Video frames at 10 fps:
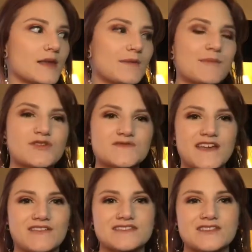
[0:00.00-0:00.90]
most
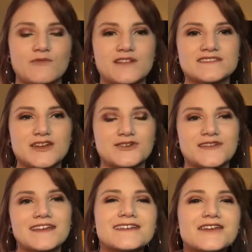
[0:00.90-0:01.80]
favorites and the ones that are
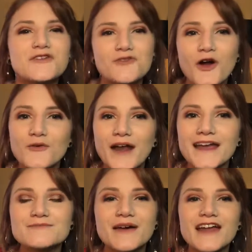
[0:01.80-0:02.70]
like, you know, they're all
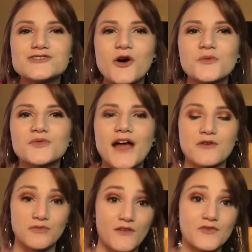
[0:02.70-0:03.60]
right, but I don't
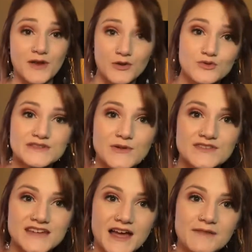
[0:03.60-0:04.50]
love them. I don't use them all the
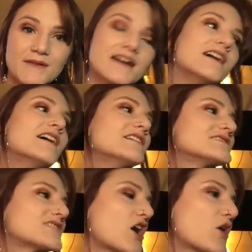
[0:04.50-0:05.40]
time.
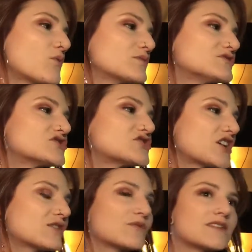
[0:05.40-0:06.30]
So we will
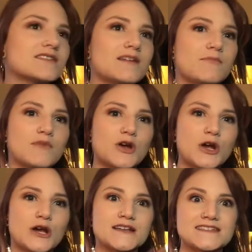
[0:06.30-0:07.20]
start with
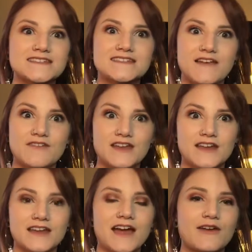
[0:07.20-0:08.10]
number 7.
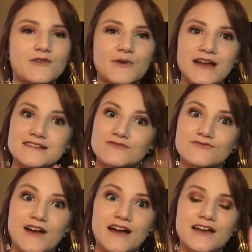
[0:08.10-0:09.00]
I don't know why I did
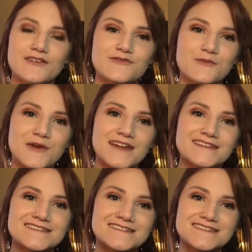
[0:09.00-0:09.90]
5 when
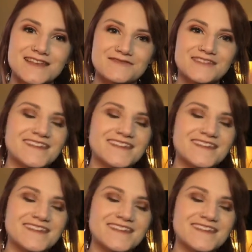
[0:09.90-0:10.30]
it's 7.